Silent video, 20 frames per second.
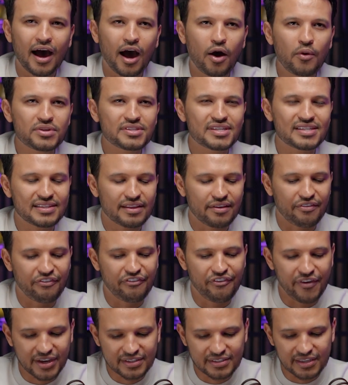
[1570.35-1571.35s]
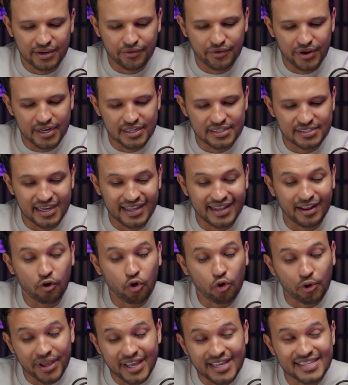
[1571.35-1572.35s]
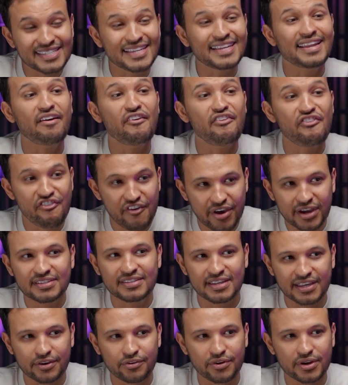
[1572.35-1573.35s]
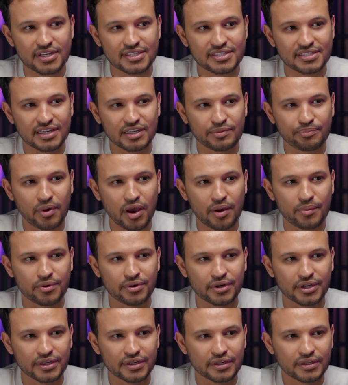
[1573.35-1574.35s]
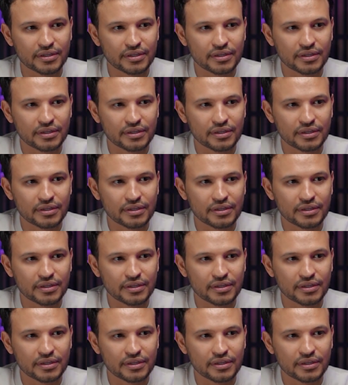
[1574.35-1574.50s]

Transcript: How is it affecting real estate, or is it affecting real estate primarily?